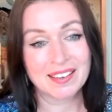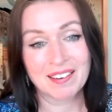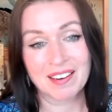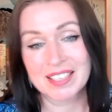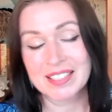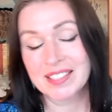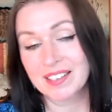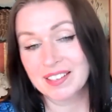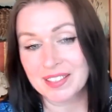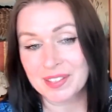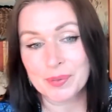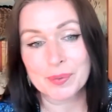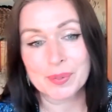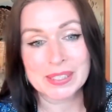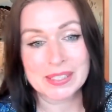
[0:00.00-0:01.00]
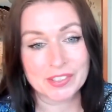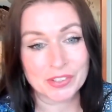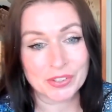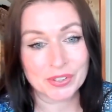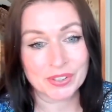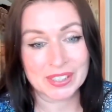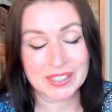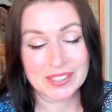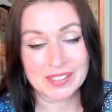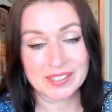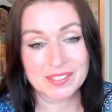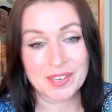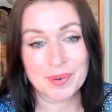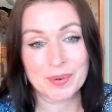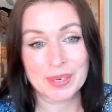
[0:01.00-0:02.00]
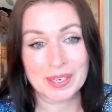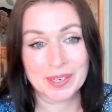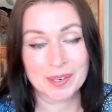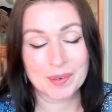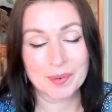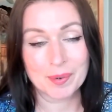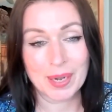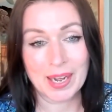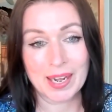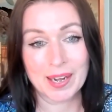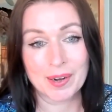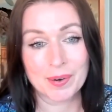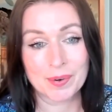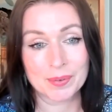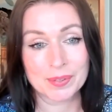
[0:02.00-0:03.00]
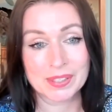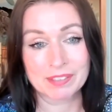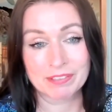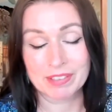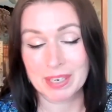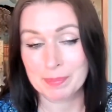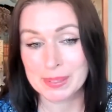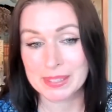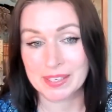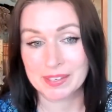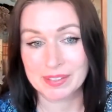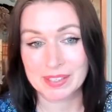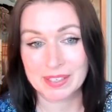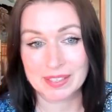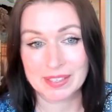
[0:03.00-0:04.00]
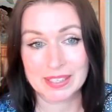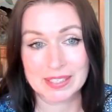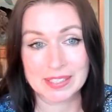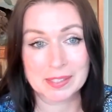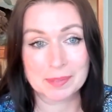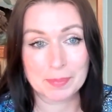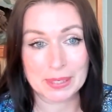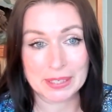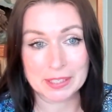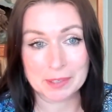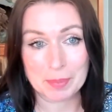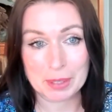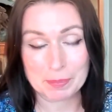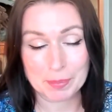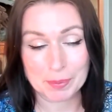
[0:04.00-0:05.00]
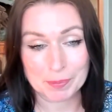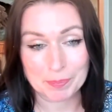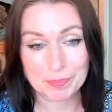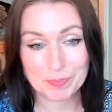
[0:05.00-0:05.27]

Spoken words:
certainly always enjoy knowing how different episodes like these speak to people.